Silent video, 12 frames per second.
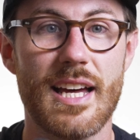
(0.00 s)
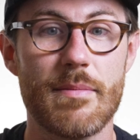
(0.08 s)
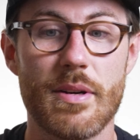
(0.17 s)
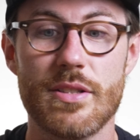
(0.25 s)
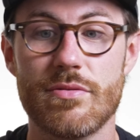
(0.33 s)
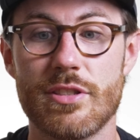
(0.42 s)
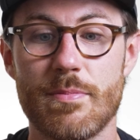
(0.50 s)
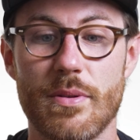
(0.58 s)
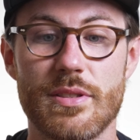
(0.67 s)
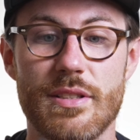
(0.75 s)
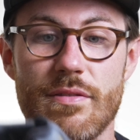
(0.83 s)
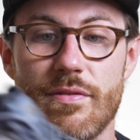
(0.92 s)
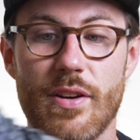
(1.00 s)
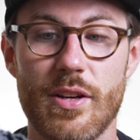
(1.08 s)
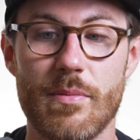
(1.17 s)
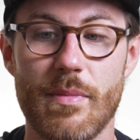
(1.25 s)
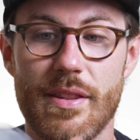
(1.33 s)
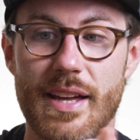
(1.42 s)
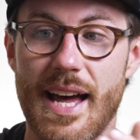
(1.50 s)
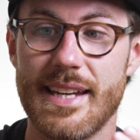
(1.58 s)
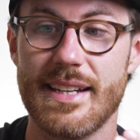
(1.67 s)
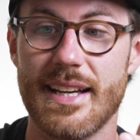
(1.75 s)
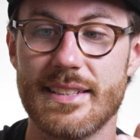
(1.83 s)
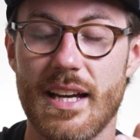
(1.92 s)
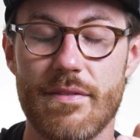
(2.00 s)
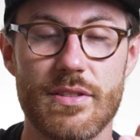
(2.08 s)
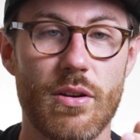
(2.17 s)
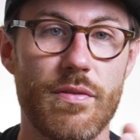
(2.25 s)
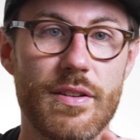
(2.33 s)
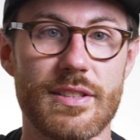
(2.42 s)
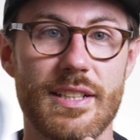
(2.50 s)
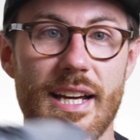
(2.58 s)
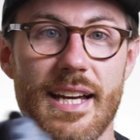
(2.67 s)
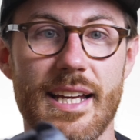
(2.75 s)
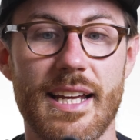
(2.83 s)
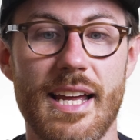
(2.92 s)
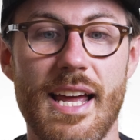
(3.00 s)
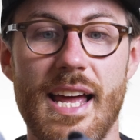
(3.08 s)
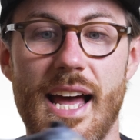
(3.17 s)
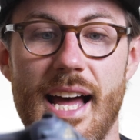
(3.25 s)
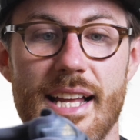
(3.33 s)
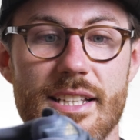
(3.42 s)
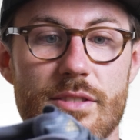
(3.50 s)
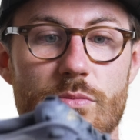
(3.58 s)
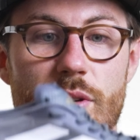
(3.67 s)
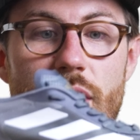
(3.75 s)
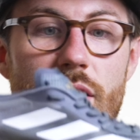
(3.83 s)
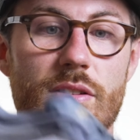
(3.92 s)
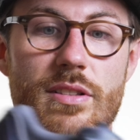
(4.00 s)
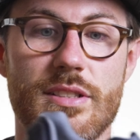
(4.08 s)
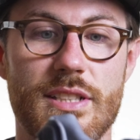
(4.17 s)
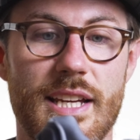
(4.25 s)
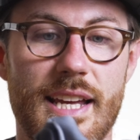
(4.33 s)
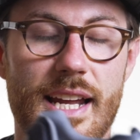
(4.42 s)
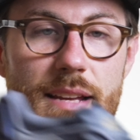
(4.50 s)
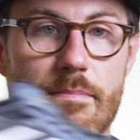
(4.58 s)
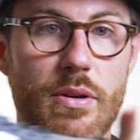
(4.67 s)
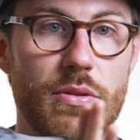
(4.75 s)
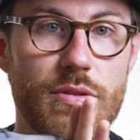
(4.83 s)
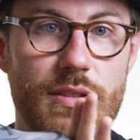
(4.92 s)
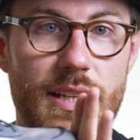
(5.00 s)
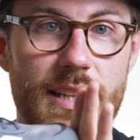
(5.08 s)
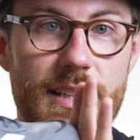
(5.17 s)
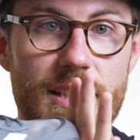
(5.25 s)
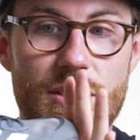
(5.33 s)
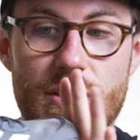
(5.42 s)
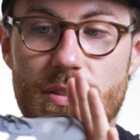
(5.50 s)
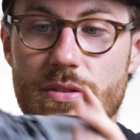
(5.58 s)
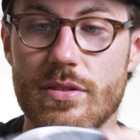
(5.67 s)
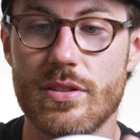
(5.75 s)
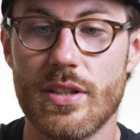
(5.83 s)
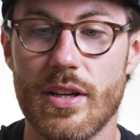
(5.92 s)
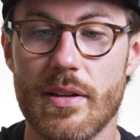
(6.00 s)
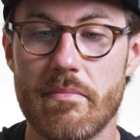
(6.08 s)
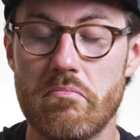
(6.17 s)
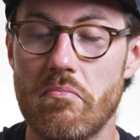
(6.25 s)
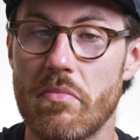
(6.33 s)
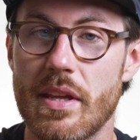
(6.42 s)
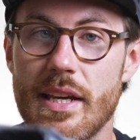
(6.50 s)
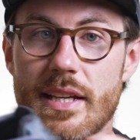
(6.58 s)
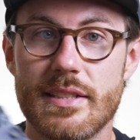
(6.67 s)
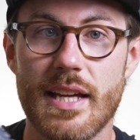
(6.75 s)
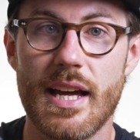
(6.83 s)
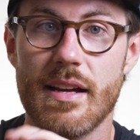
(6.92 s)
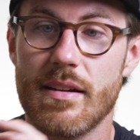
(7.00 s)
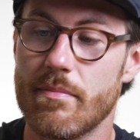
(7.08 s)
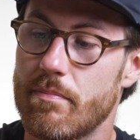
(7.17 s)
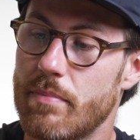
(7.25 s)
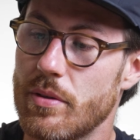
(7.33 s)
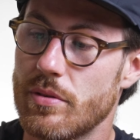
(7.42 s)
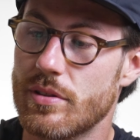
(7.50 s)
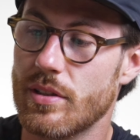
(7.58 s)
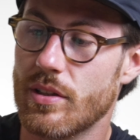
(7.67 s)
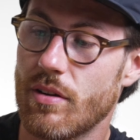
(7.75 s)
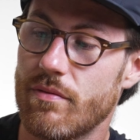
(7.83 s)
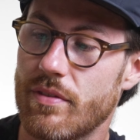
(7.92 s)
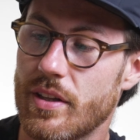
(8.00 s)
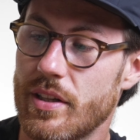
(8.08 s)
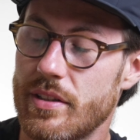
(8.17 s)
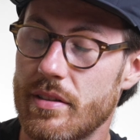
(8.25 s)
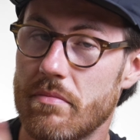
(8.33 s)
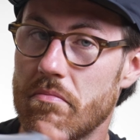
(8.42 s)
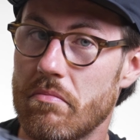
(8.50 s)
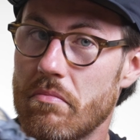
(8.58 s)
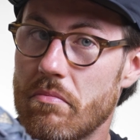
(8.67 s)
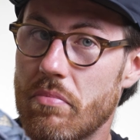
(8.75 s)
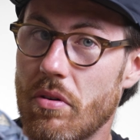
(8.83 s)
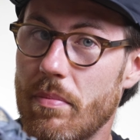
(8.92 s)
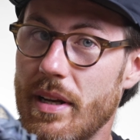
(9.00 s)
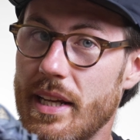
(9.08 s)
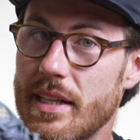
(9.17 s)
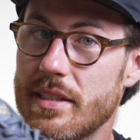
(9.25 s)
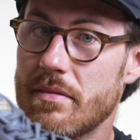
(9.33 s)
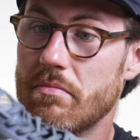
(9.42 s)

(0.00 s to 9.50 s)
and most responsive foam that Adidas have to offer today. And we no longer see any boost in these shoes. So is that boost gone for good? Probably is.